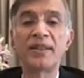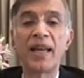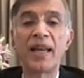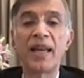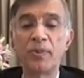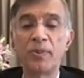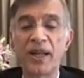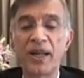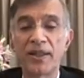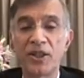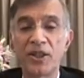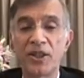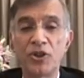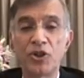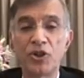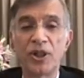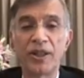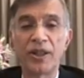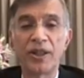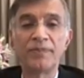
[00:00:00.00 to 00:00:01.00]
that we are
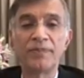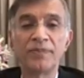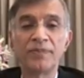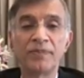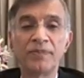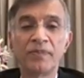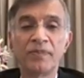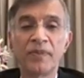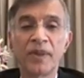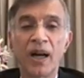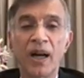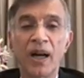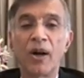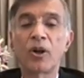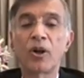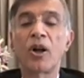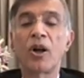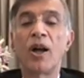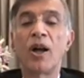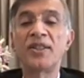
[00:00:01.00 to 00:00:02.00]
teaching.
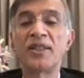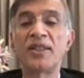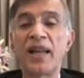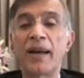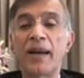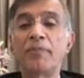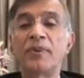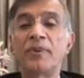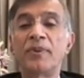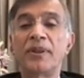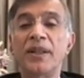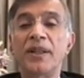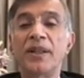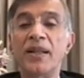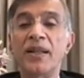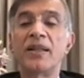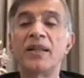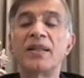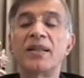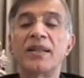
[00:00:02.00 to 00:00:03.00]
Our concept
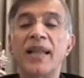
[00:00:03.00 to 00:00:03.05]
is